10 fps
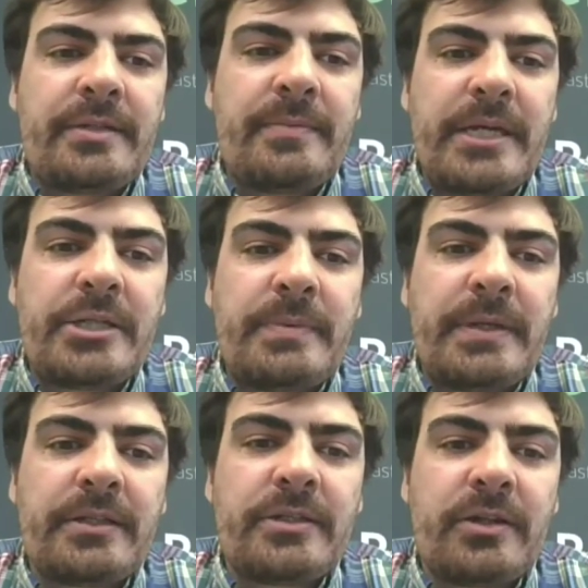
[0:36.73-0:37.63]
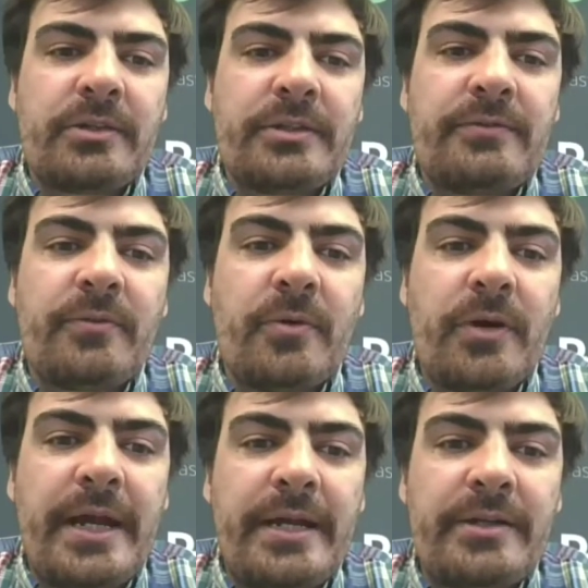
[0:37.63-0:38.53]
a management consultant
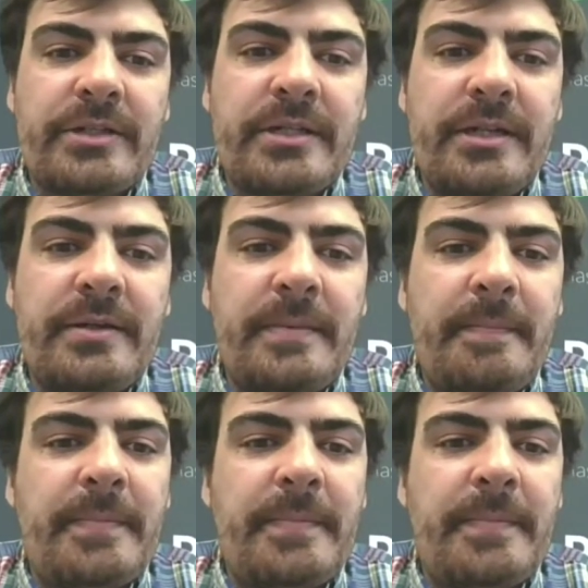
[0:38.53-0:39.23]
for Anderson.